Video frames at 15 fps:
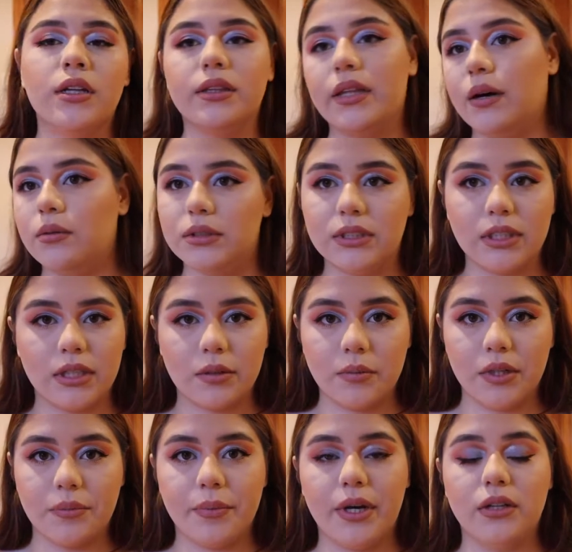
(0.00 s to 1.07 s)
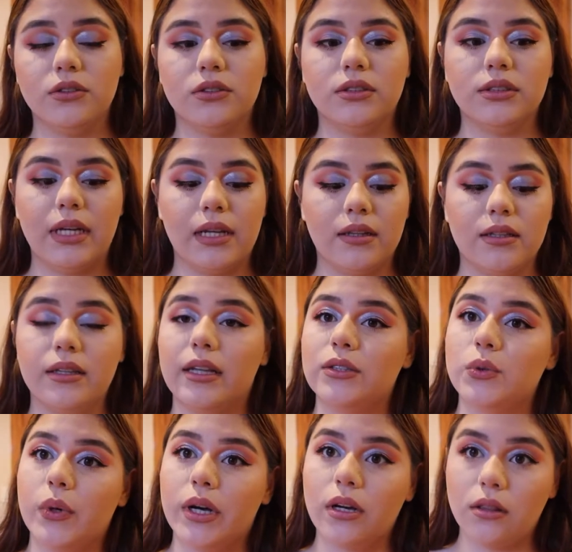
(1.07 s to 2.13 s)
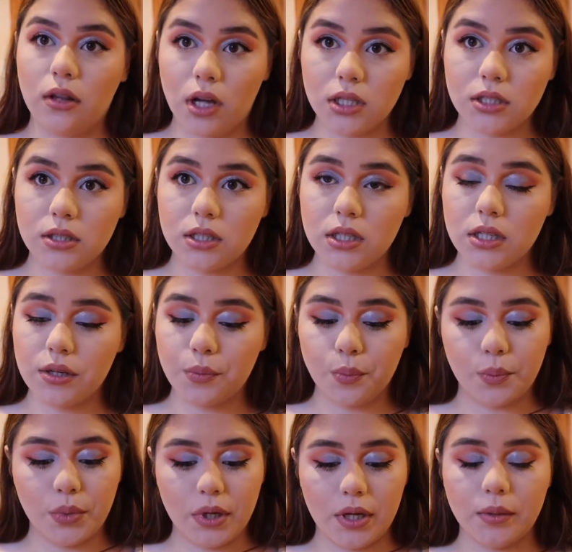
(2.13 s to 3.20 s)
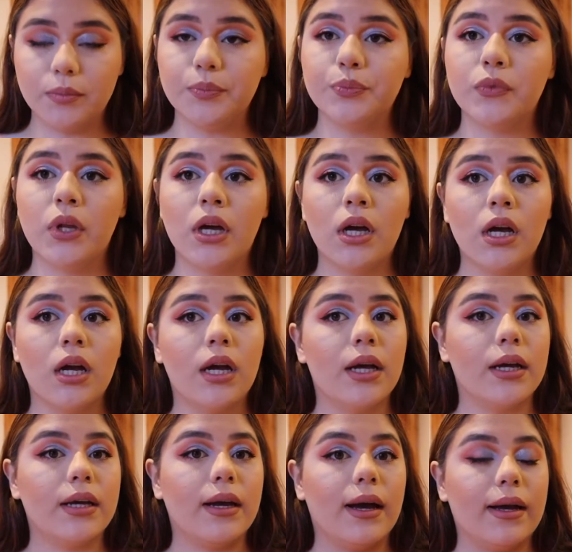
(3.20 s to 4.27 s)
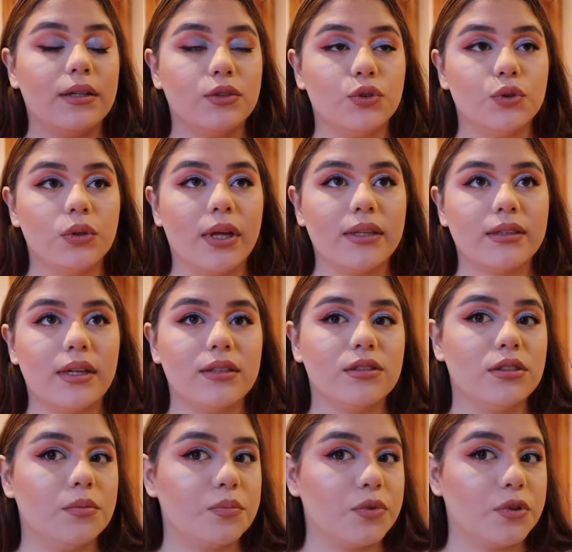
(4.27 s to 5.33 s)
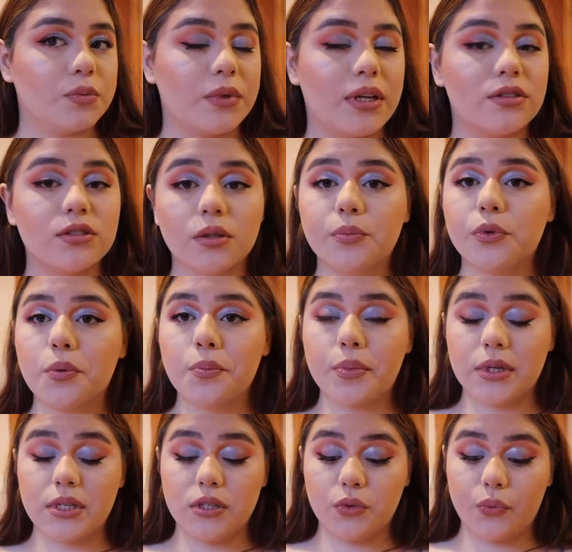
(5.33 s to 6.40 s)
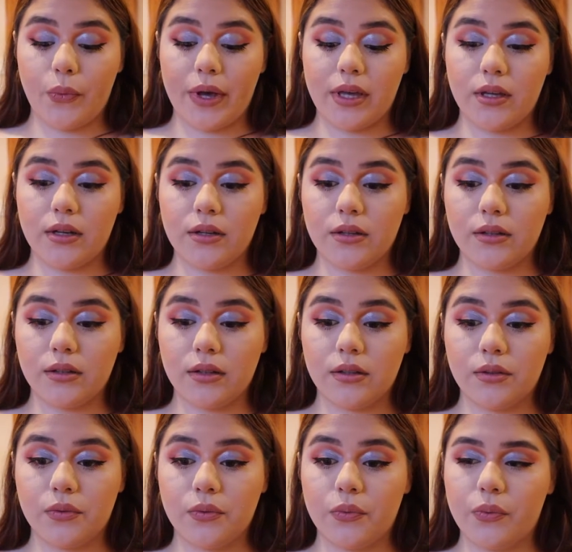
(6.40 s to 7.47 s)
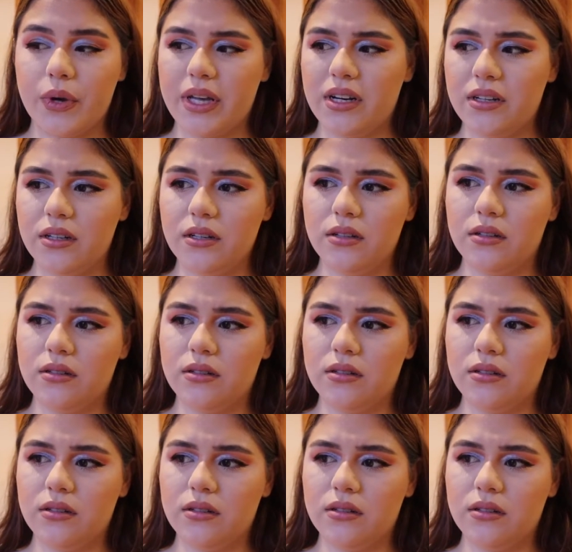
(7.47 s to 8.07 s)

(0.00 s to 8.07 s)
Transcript: that one didn't come in a pouch, sadly. That's why I lost it. But I do like that jump rope. That jump rope is weighted. It